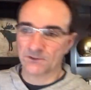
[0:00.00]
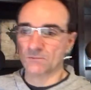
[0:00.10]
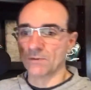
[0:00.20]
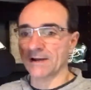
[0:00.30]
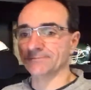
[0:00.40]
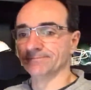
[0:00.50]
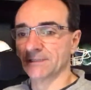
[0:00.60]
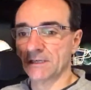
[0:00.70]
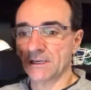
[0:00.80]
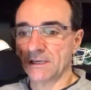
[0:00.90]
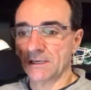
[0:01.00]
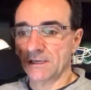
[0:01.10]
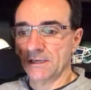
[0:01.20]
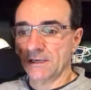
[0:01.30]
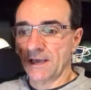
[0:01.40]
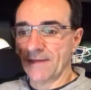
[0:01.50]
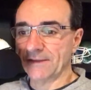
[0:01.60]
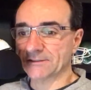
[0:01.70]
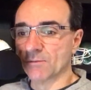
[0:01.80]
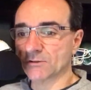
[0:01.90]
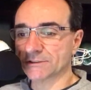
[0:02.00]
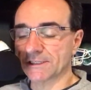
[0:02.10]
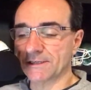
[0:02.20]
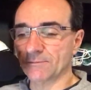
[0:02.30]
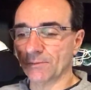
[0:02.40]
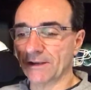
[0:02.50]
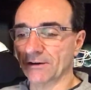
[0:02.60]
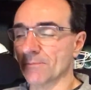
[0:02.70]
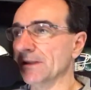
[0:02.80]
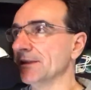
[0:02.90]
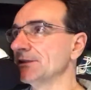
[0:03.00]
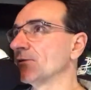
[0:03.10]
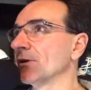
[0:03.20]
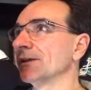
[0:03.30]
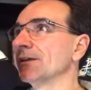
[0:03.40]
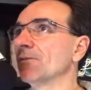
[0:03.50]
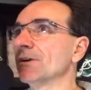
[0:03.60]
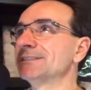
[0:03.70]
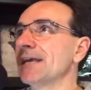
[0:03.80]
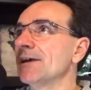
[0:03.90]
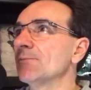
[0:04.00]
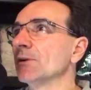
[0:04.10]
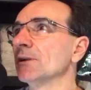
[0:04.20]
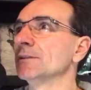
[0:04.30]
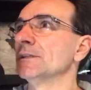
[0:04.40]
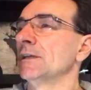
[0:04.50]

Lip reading: But I think it's mostly player abilities. For example,